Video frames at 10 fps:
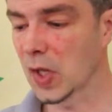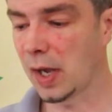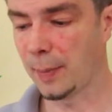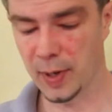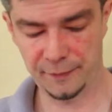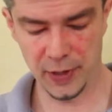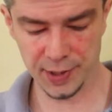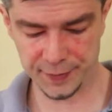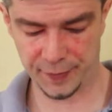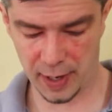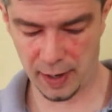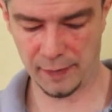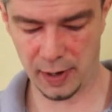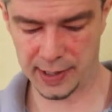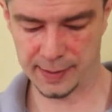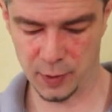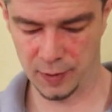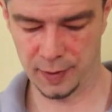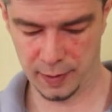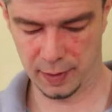But it feels very, very
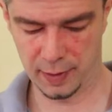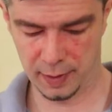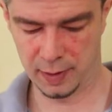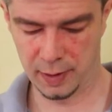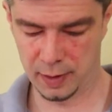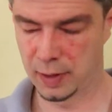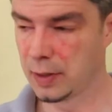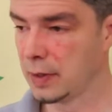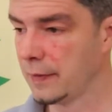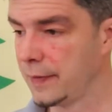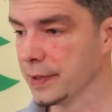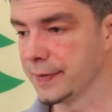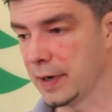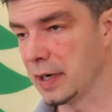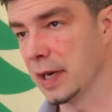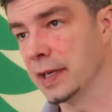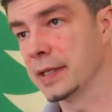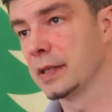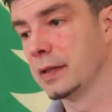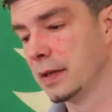smooth. Feels very
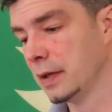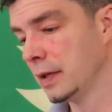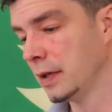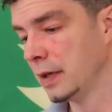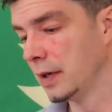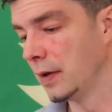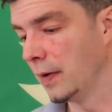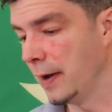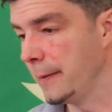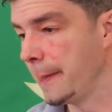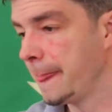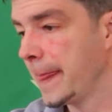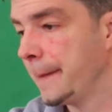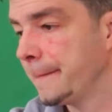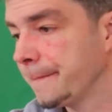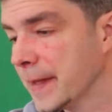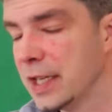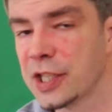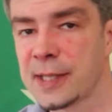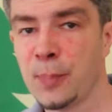nice, right?
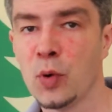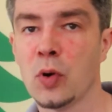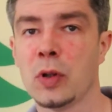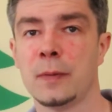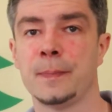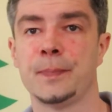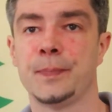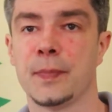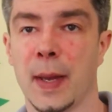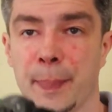Your spool, I